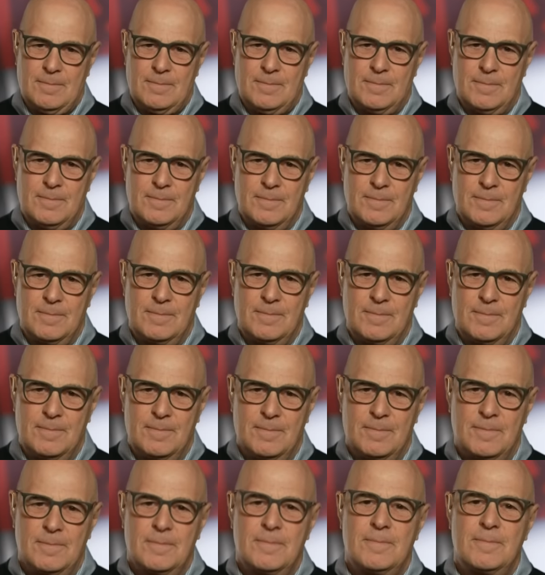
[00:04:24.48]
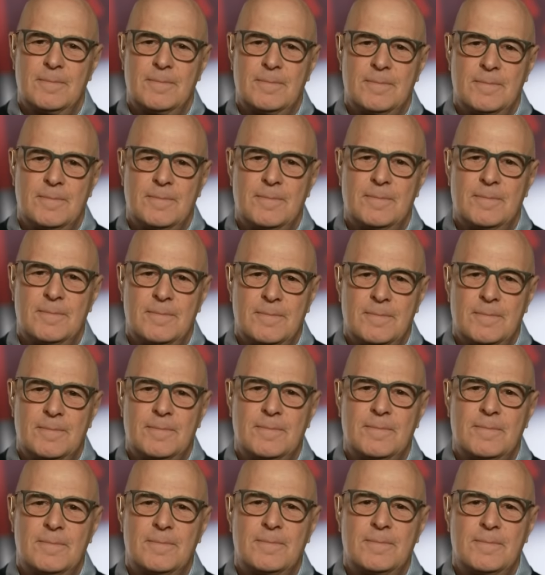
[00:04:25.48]

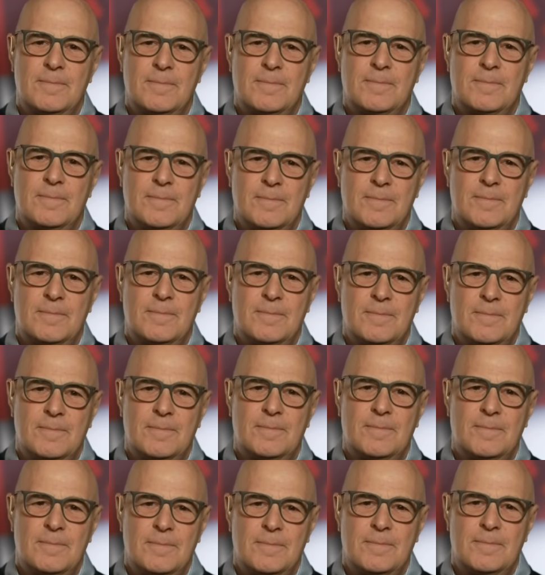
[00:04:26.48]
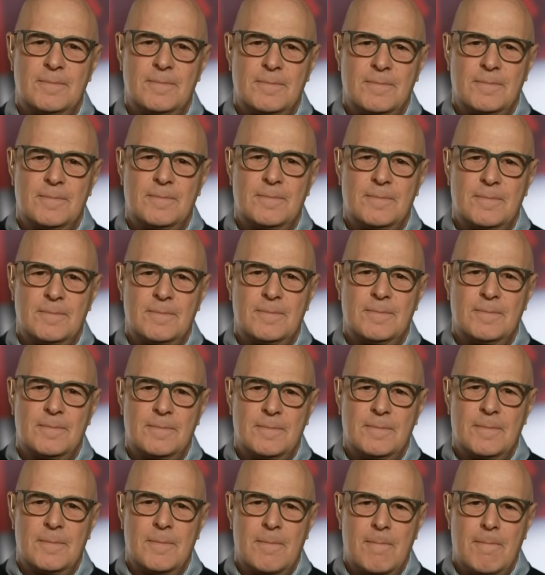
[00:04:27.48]

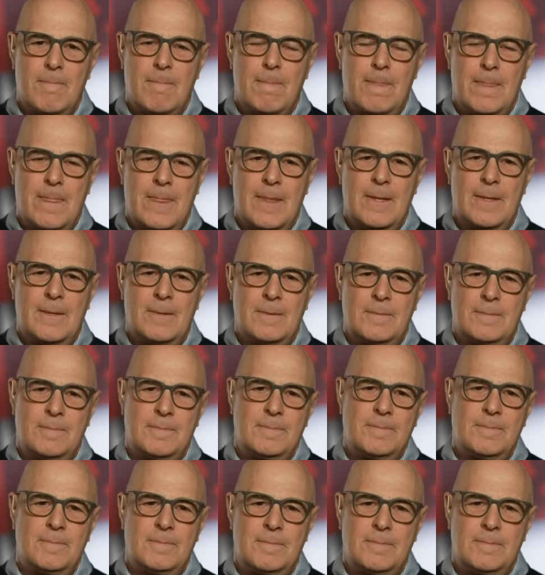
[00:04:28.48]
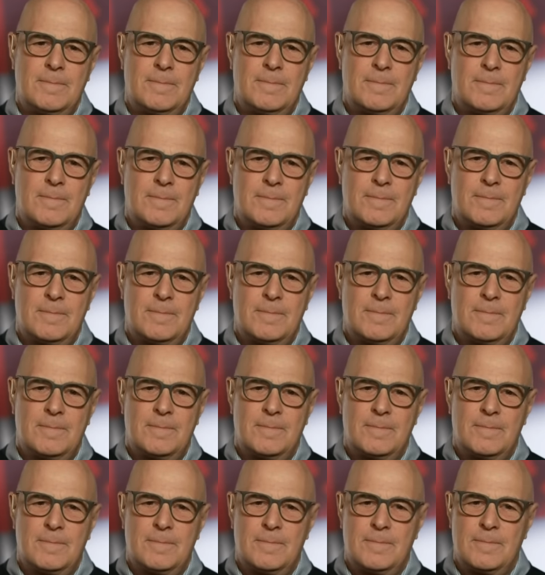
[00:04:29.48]

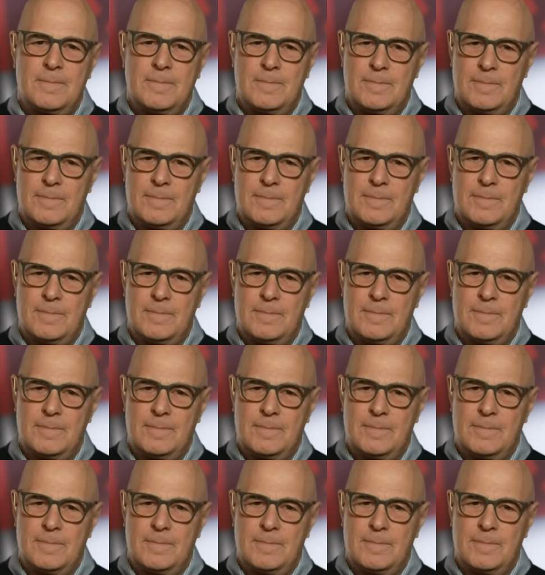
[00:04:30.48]
(silent)